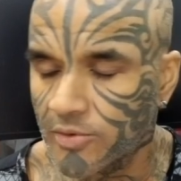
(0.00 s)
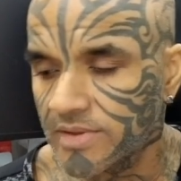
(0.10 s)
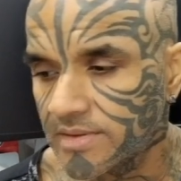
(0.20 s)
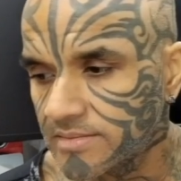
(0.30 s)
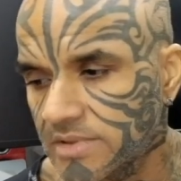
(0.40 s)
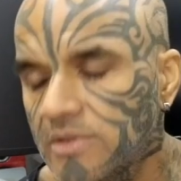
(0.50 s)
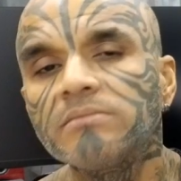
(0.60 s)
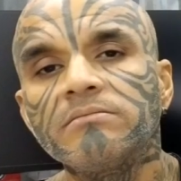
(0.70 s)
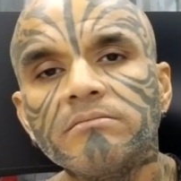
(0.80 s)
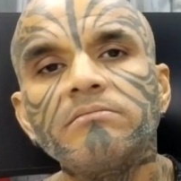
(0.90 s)
her.
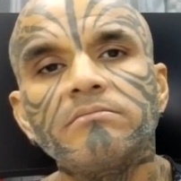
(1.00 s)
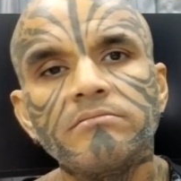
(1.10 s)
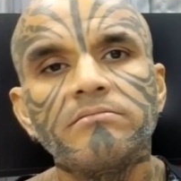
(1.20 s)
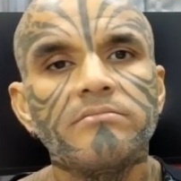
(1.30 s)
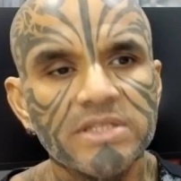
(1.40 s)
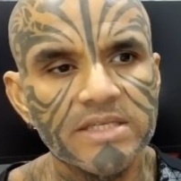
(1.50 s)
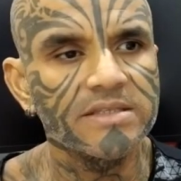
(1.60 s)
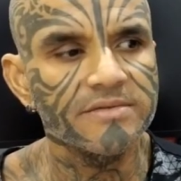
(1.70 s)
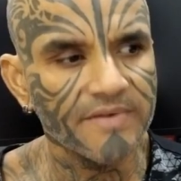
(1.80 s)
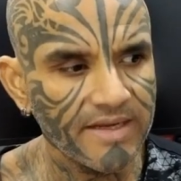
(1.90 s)
So
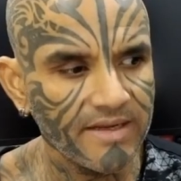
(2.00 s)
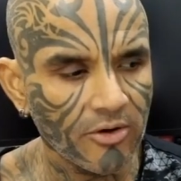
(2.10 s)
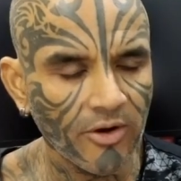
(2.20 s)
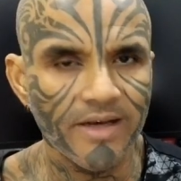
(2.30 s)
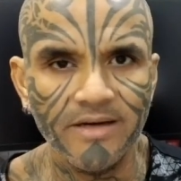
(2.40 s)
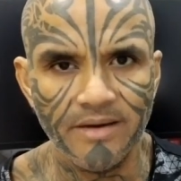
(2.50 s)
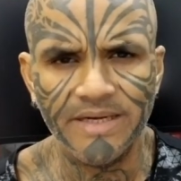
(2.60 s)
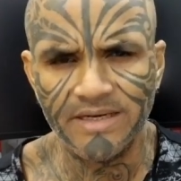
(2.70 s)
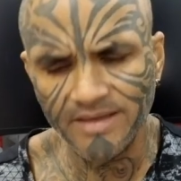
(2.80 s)
she's very loyal and committed.